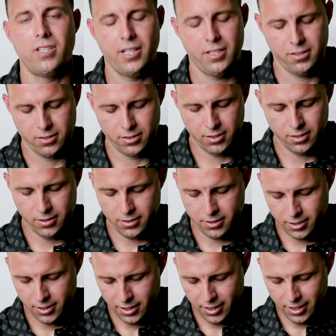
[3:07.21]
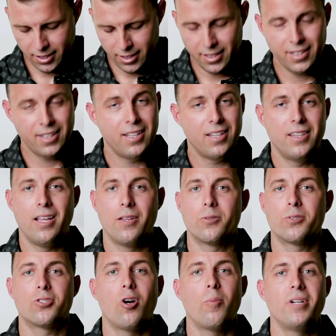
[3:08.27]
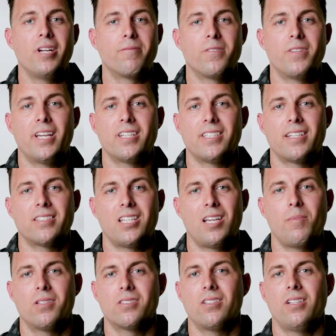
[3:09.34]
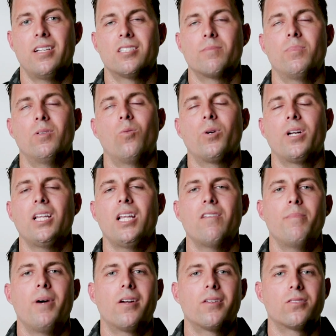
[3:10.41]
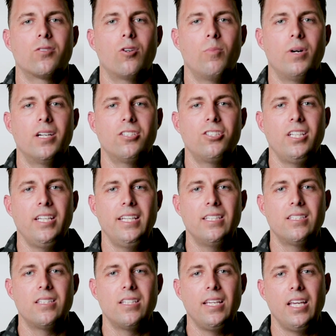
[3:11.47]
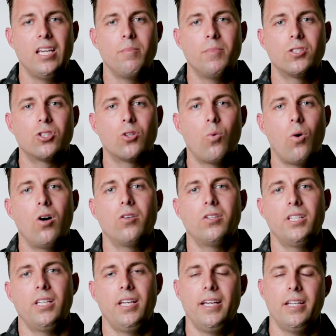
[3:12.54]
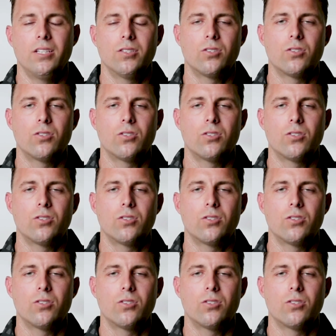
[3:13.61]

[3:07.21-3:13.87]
lens. Now there's so many different things I can say about this lens, but what I love about it so much is the image quality. It is